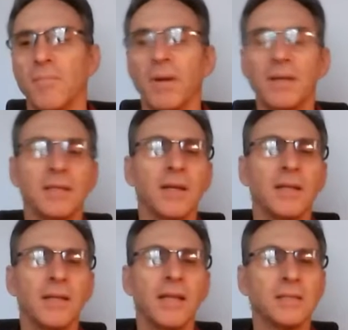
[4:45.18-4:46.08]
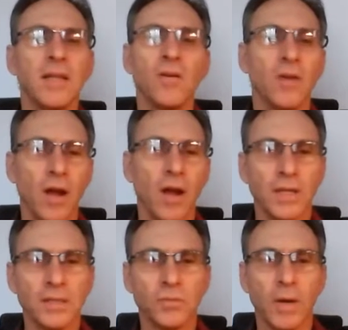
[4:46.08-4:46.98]
But there's no growth
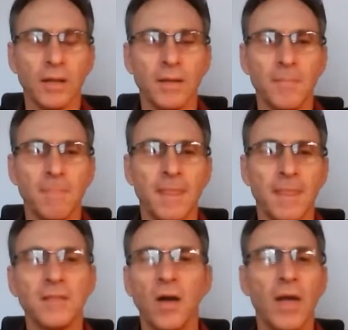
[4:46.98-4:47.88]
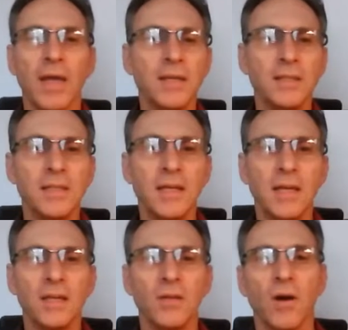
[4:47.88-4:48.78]
as well. There's no
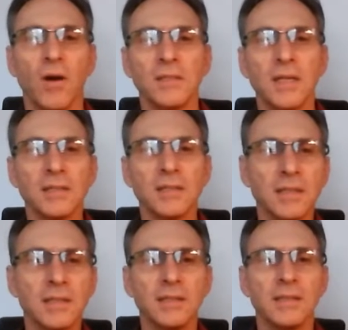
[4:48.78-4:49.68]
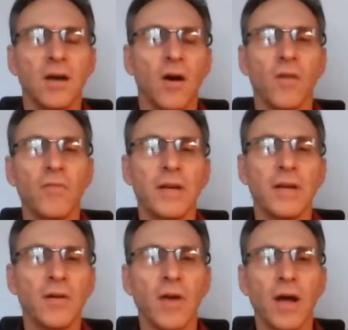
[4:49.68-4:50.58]
energy. You are just
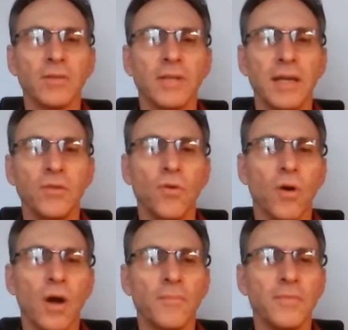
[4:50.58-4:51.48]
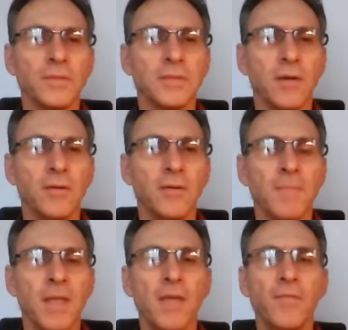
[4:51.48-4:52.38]
hovering around there in your comfort zone.
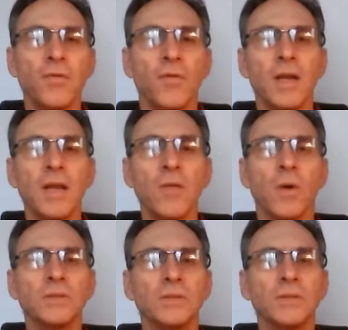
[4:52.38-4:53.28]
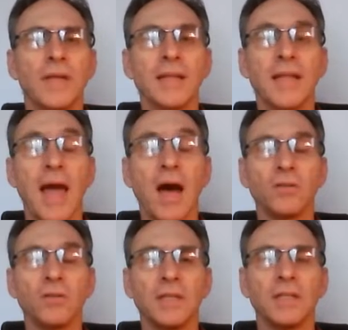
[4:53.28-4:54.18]
If you really want to get
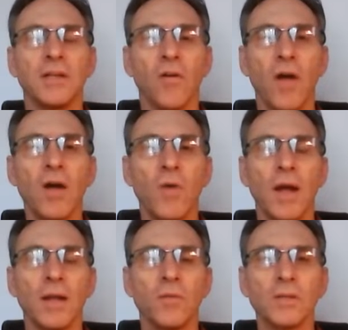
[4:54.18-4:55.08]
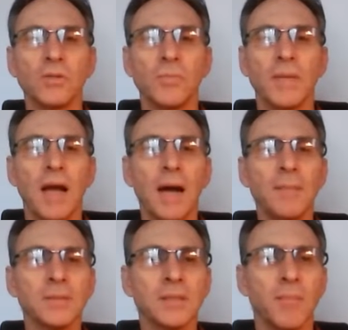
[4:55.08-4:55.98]
out and grow and want to
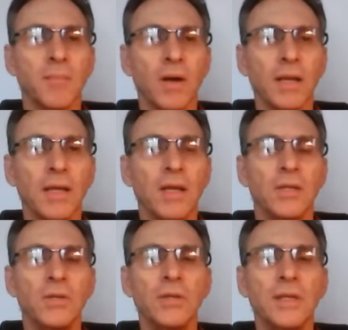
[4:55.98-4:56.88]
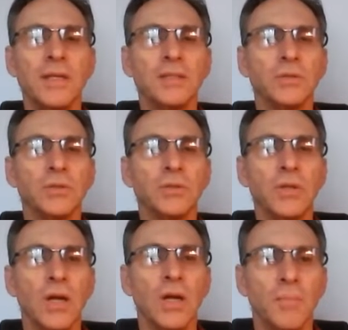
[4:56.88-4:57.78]
become somebody, you need to
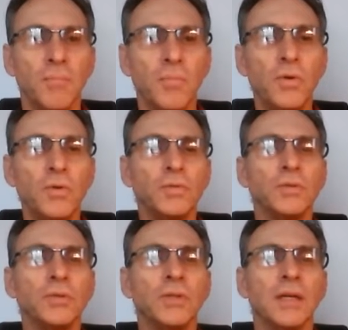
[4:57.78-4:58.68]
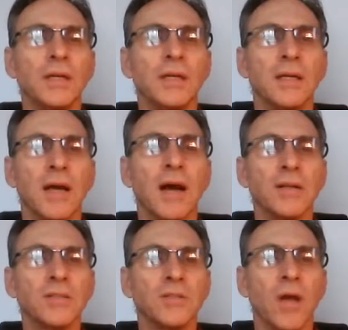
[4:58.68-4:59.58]
move to the
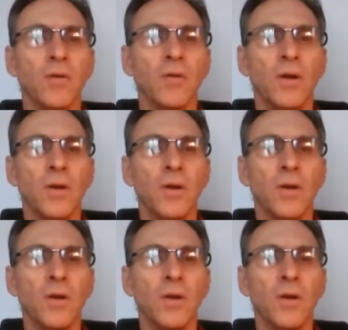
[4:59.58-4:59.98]
courage zone,